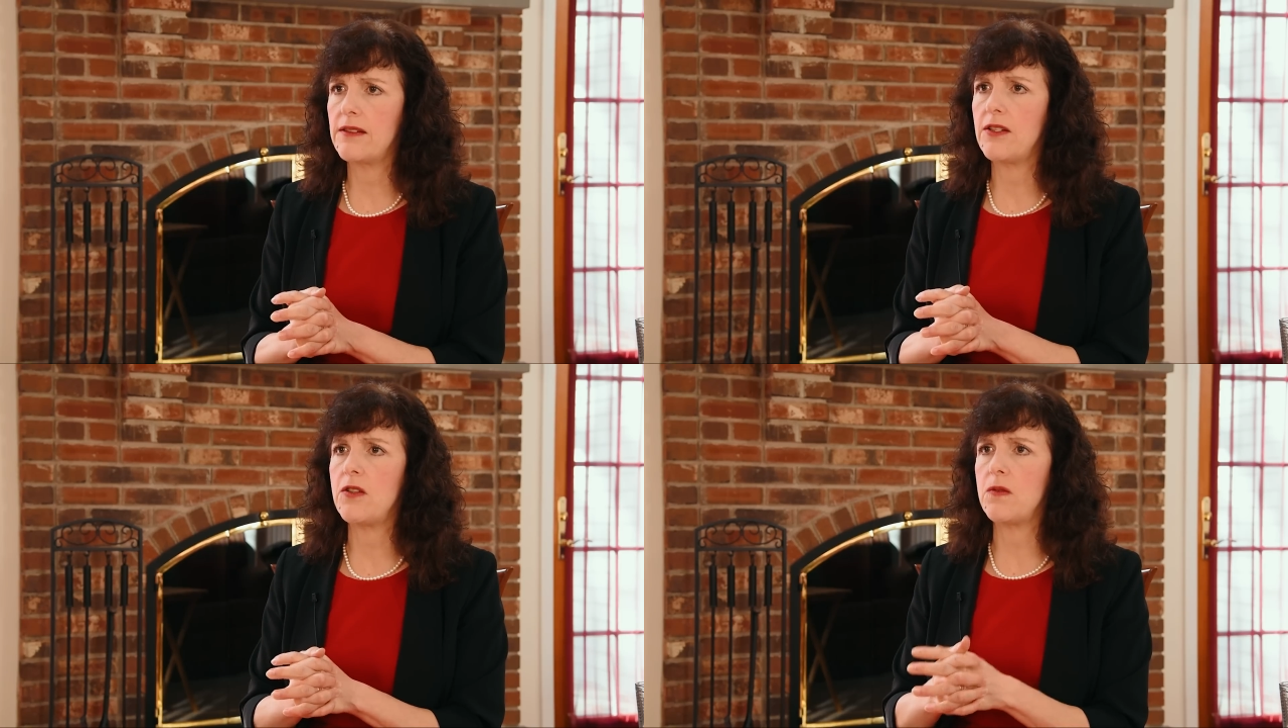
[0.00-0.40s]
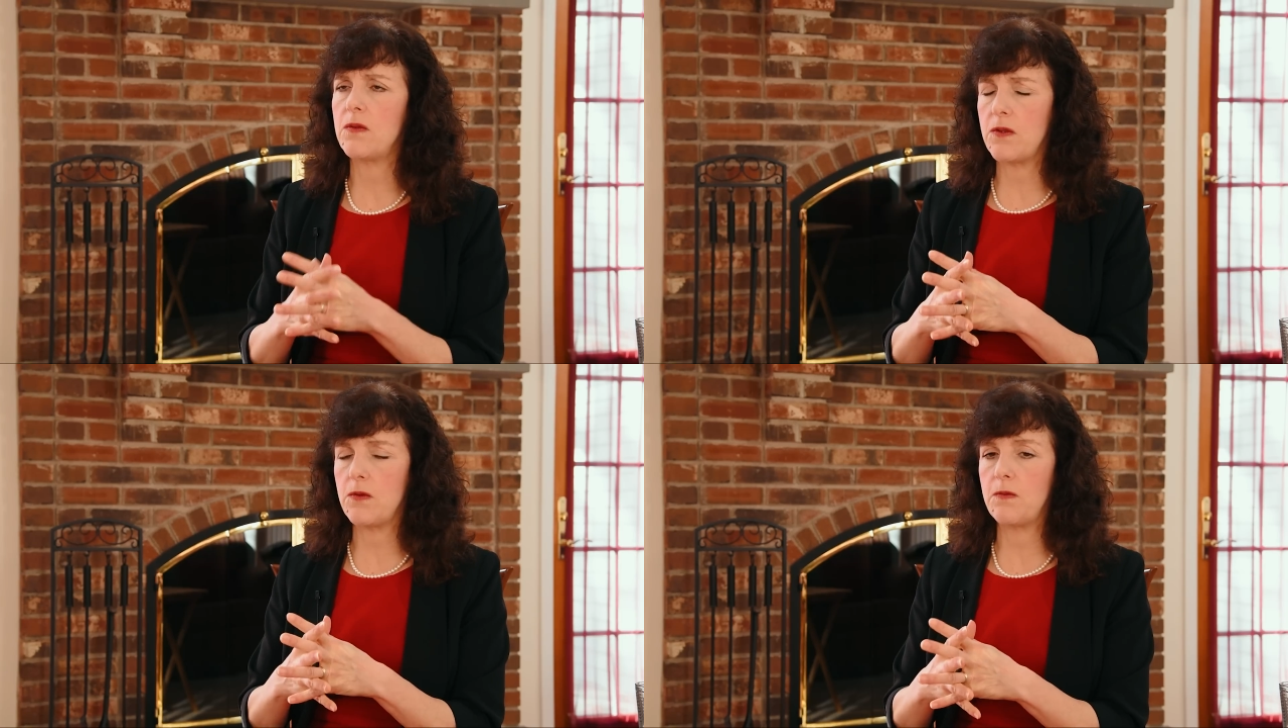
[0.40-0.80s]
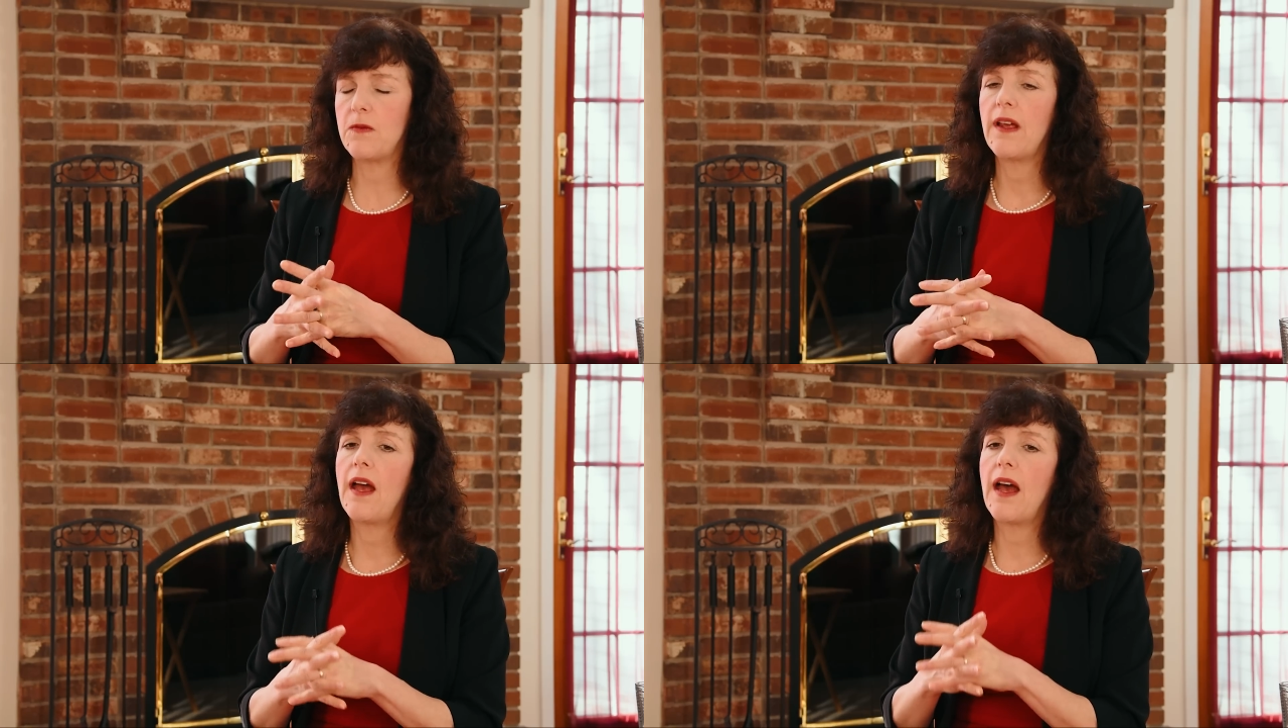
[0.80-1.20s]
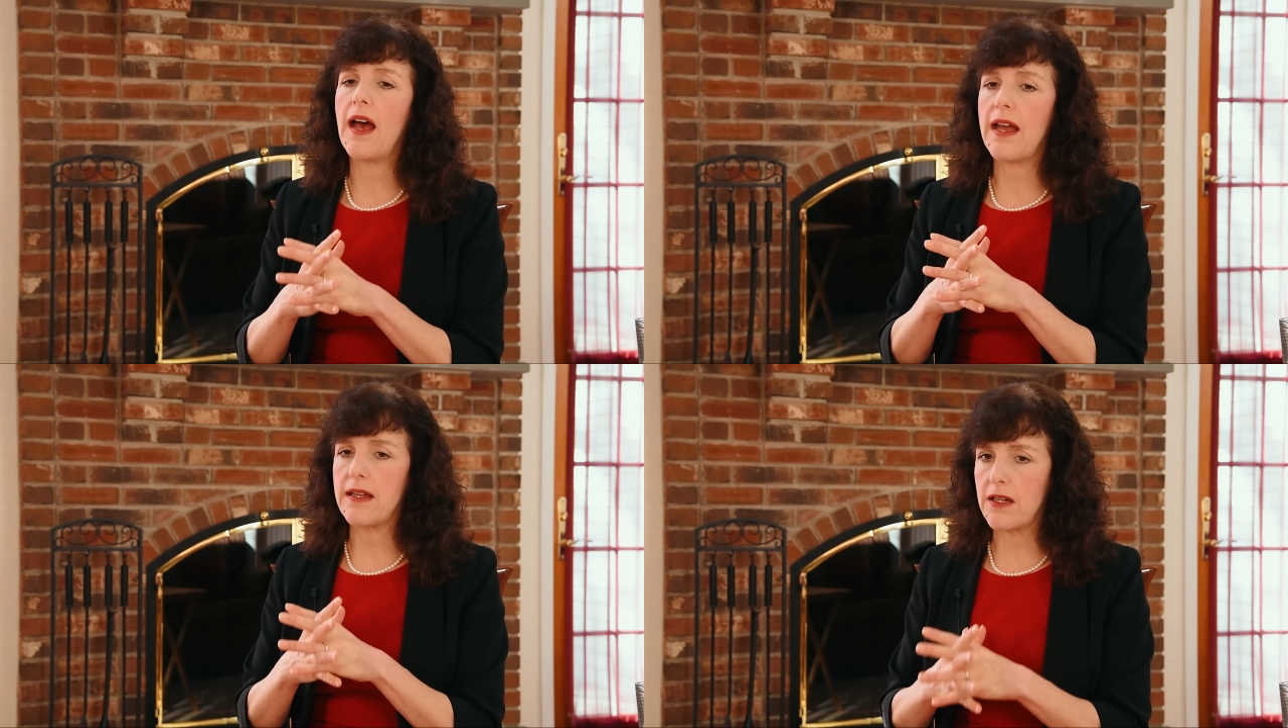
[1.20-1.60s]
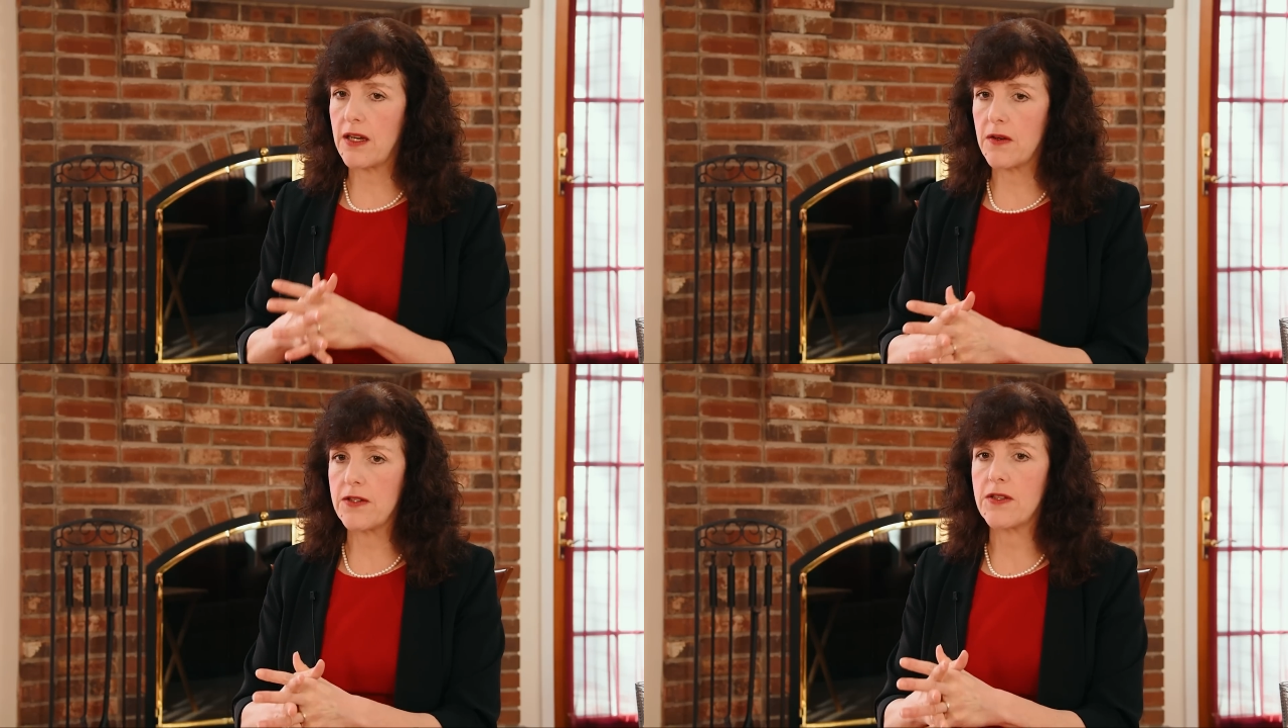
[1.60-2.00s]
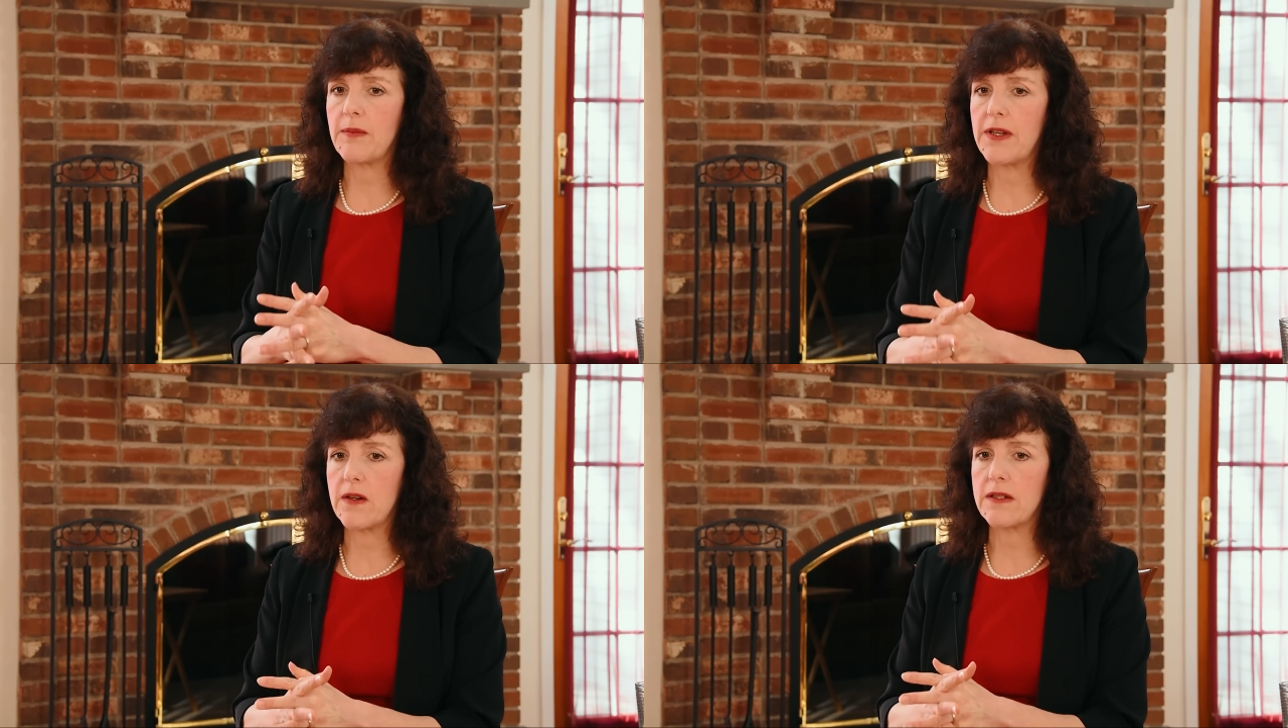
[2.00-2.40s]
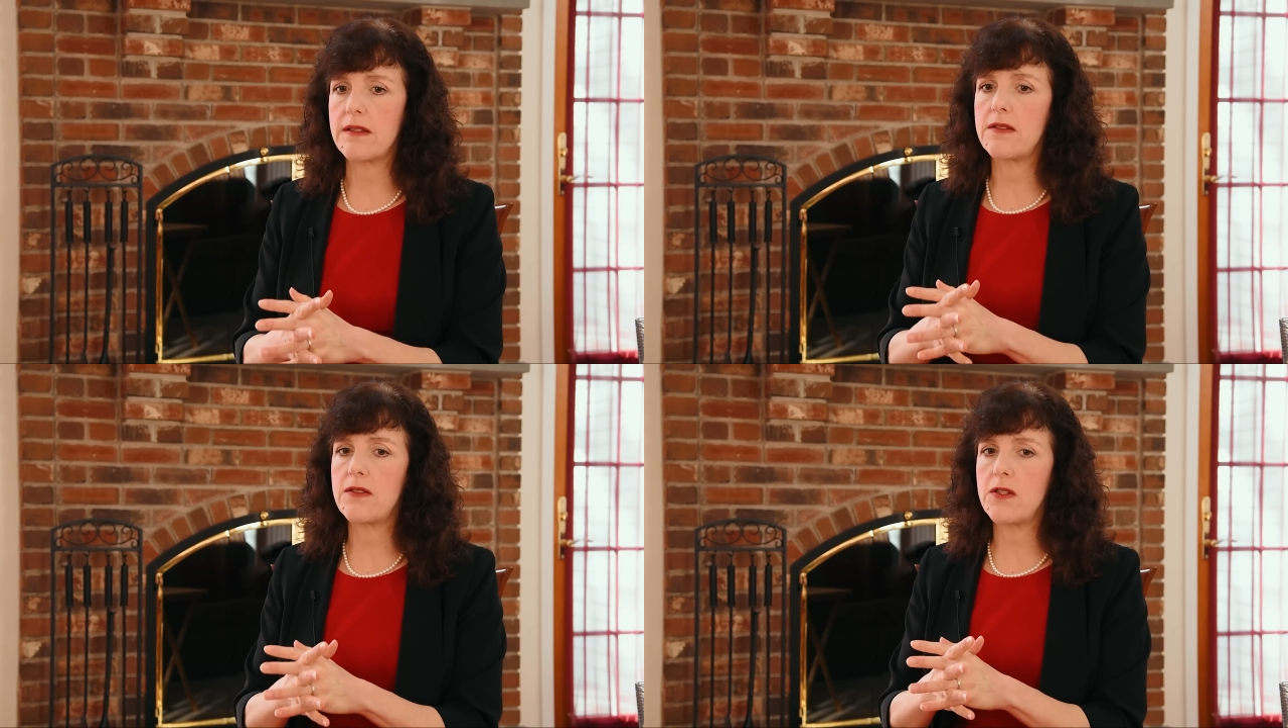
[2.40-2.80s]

I encourage all parents